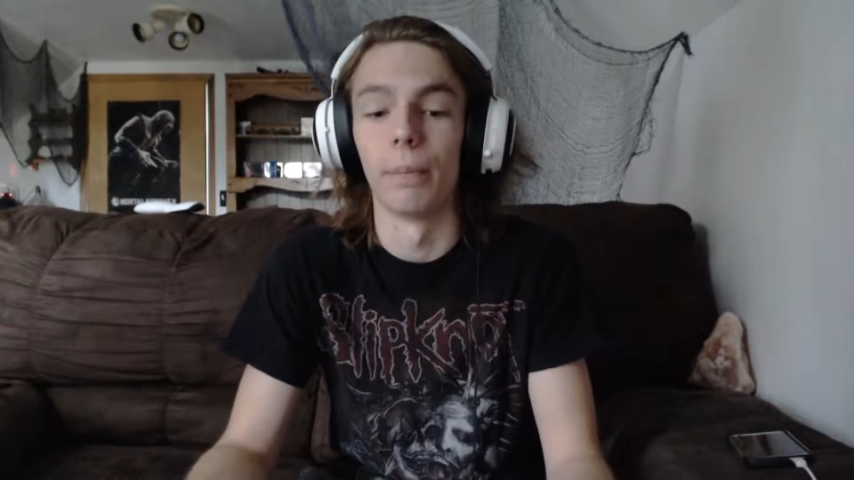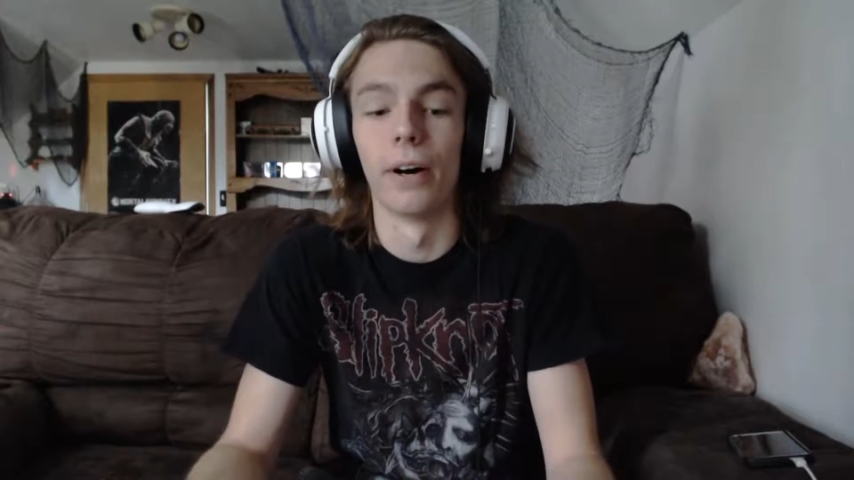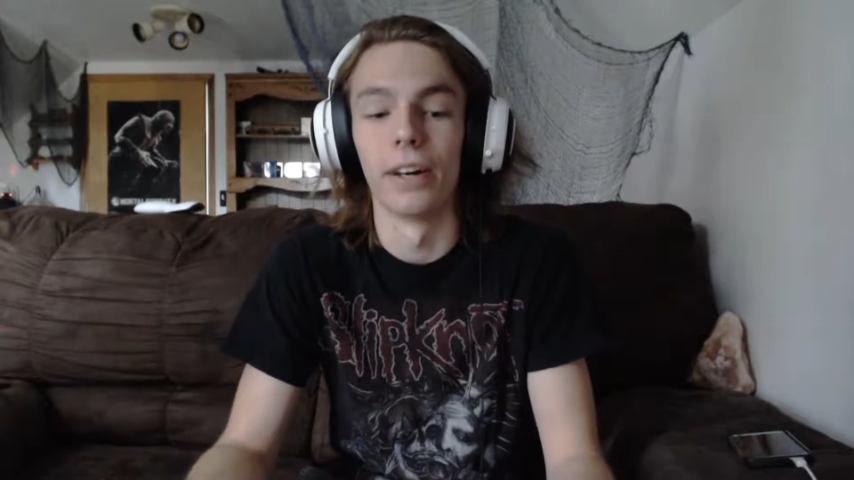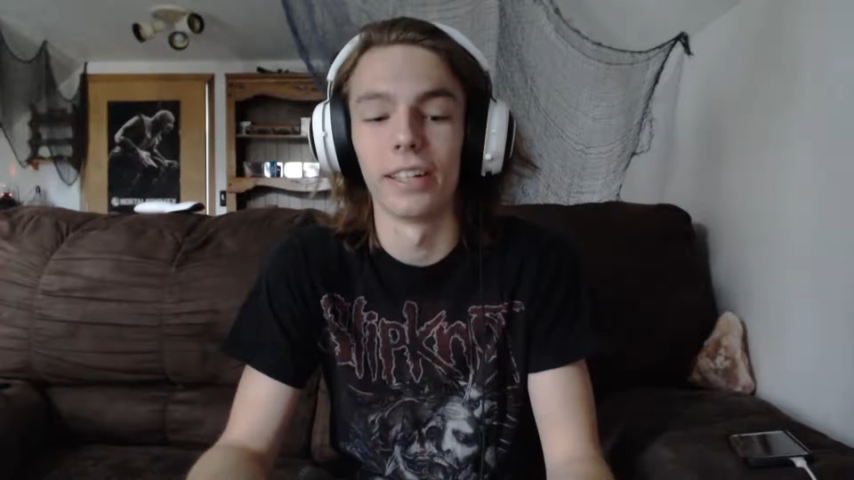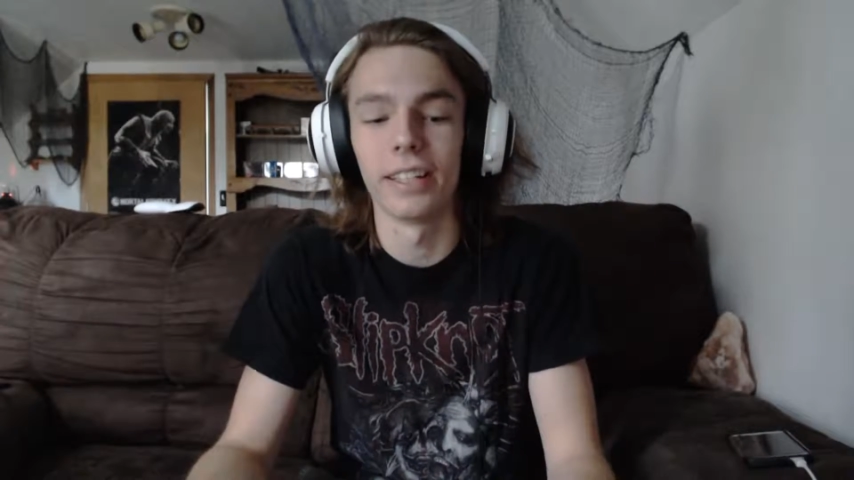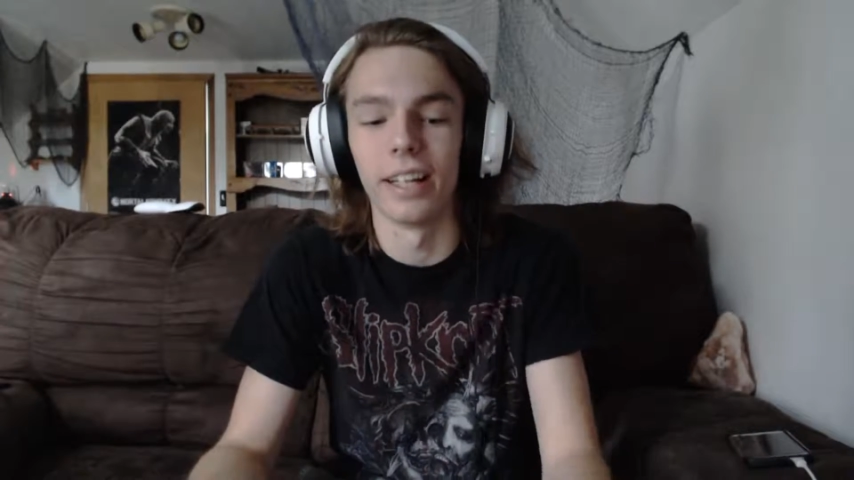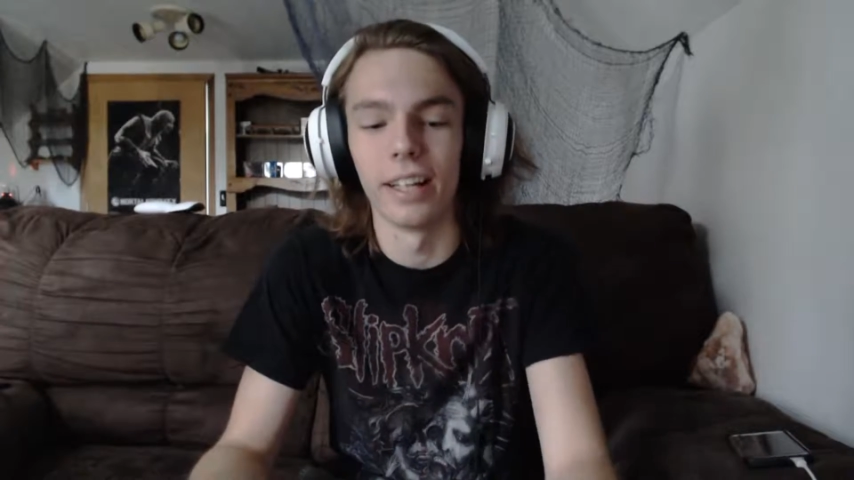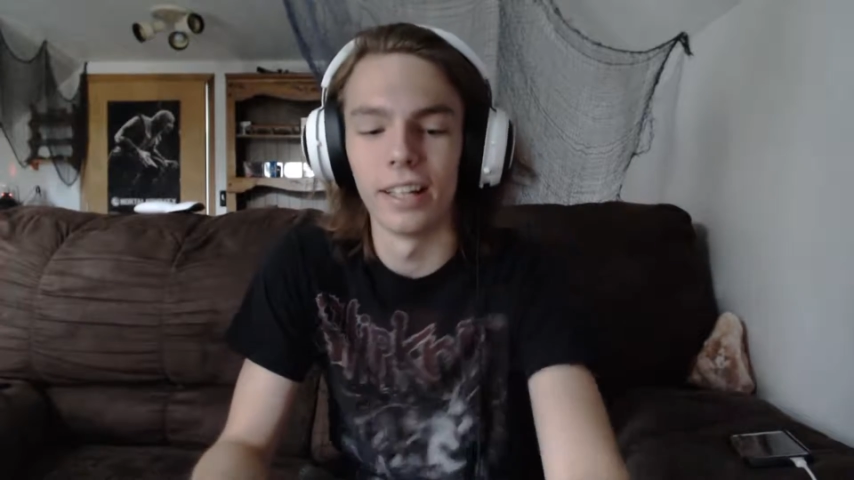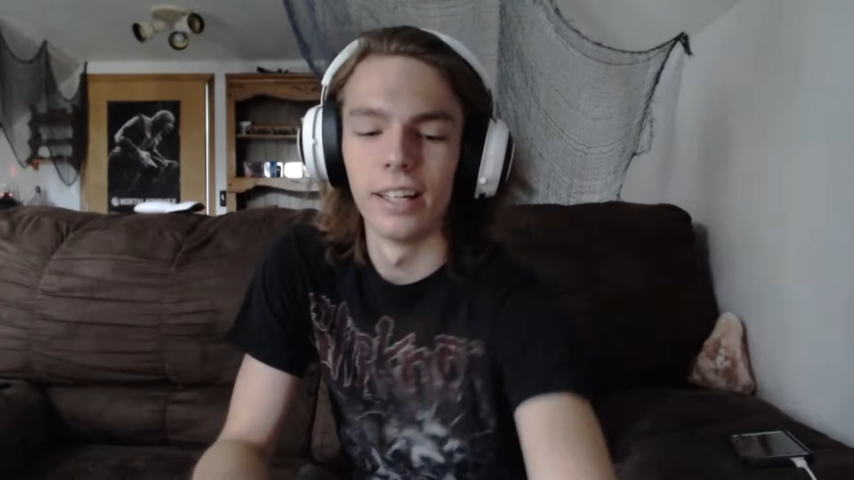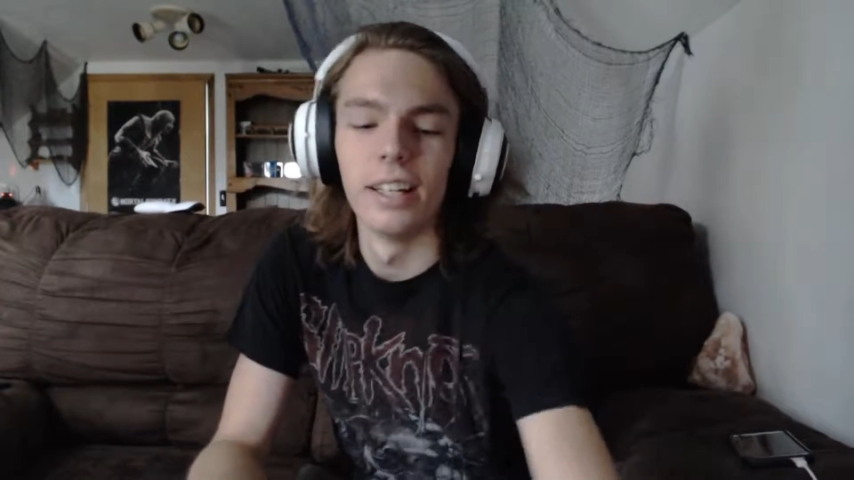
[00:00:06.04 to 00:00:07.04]
I bought it,
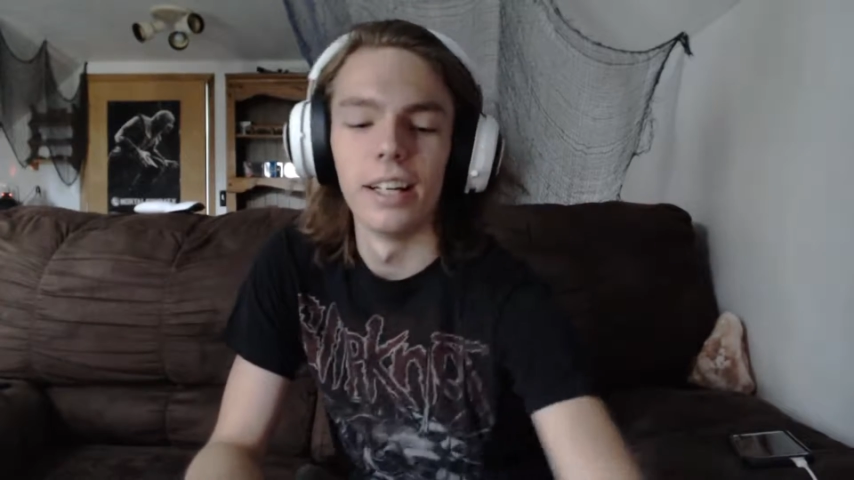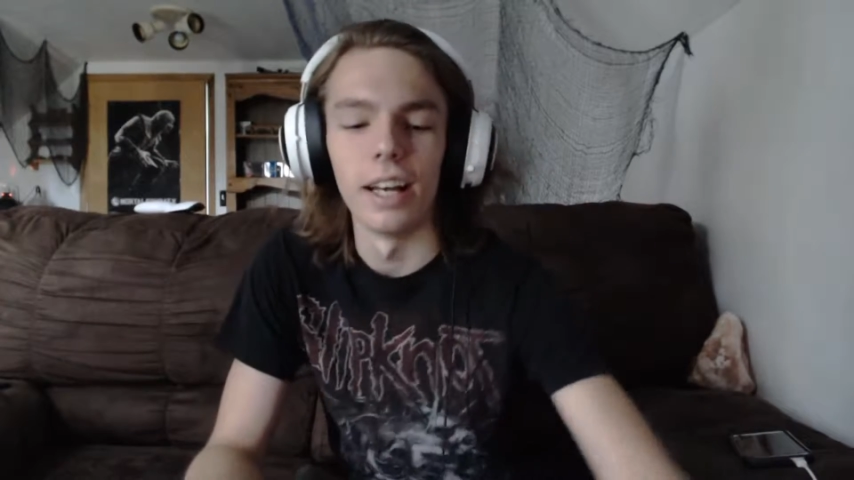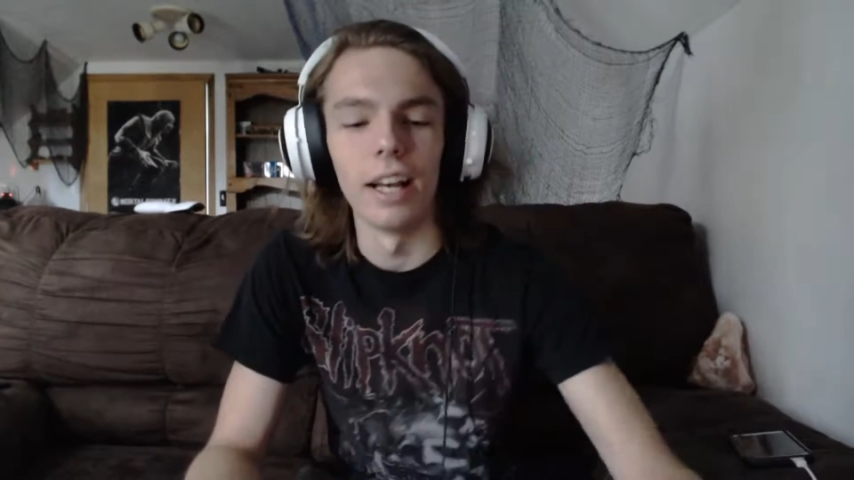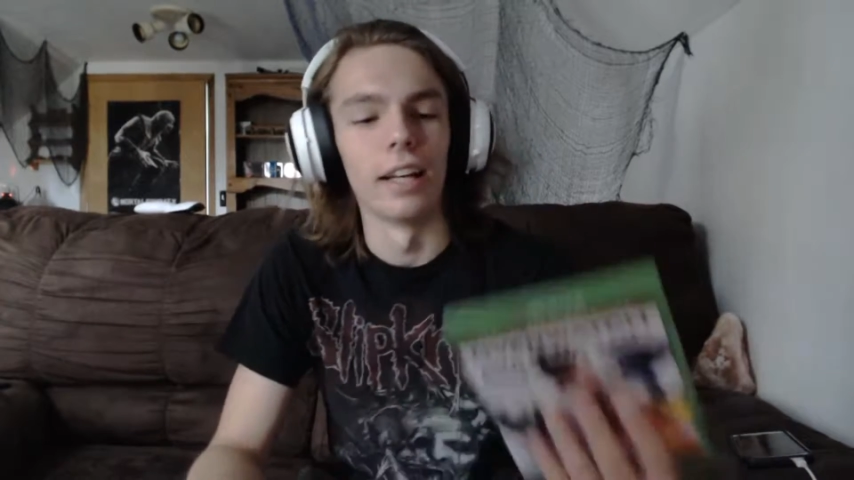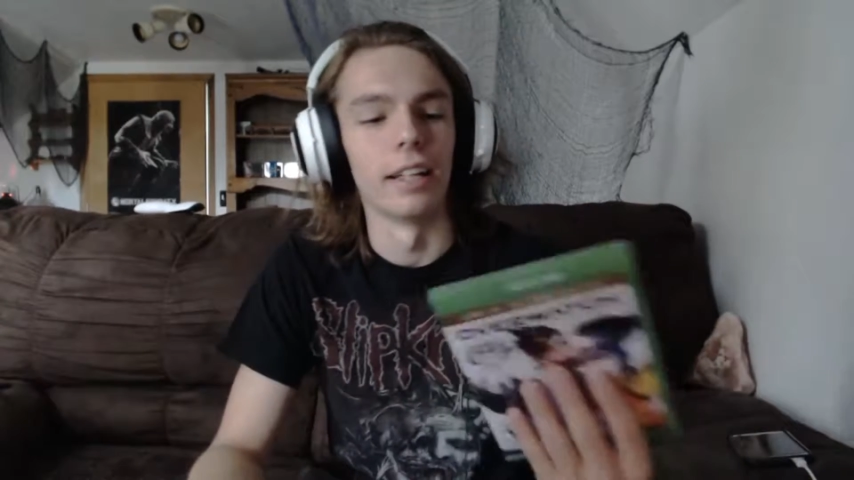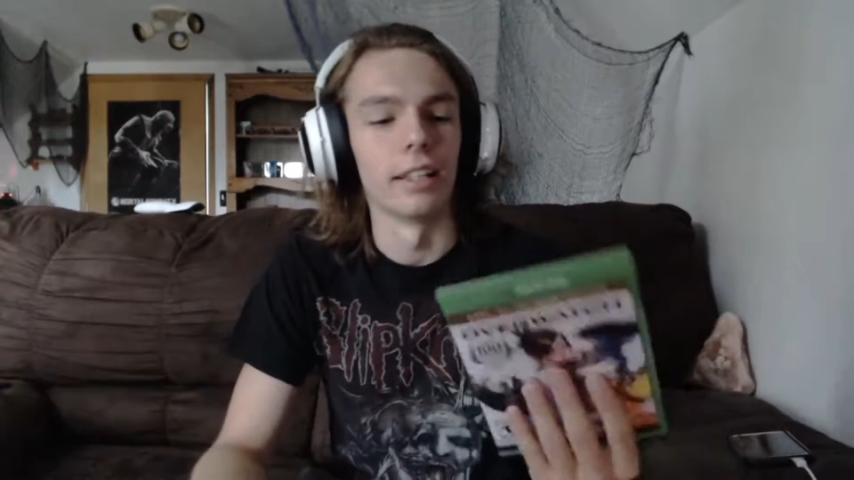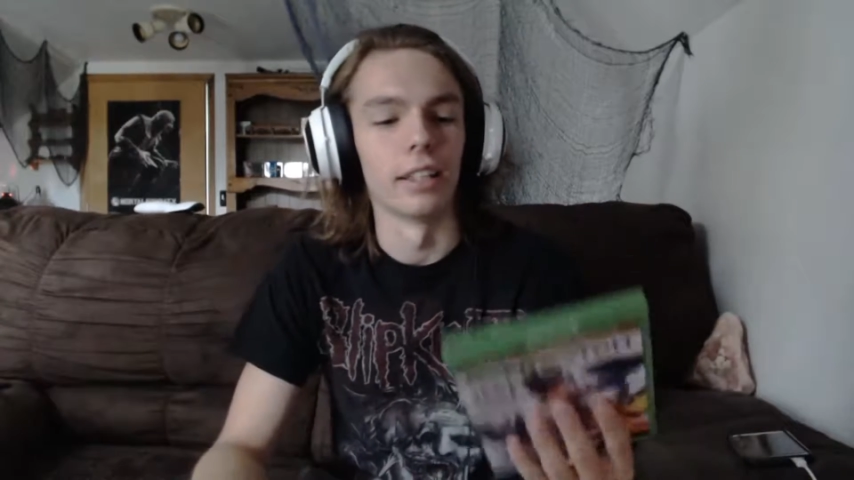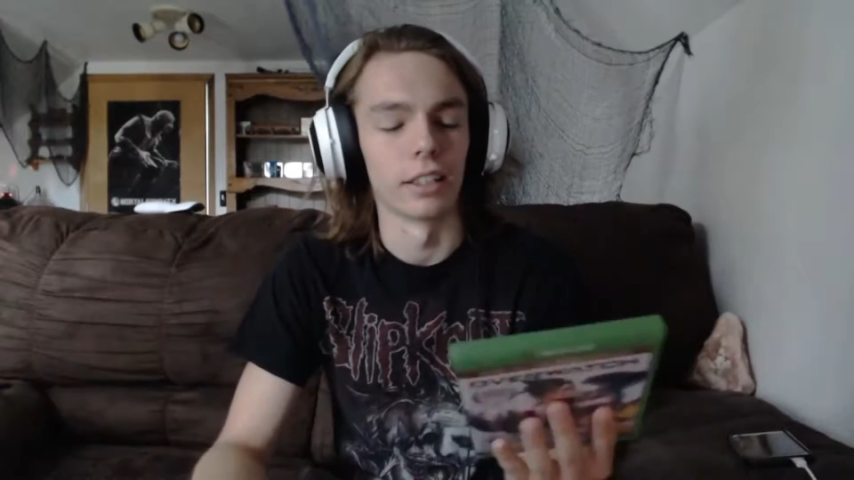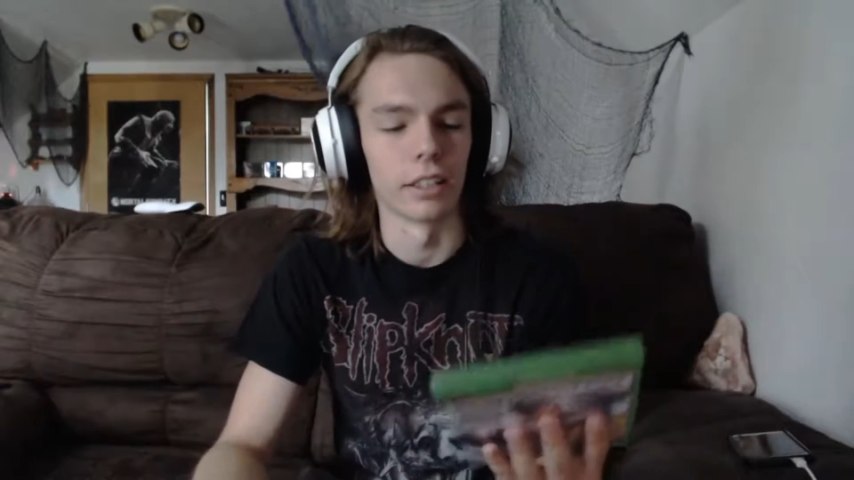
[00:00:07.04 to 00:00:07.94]
and I uh,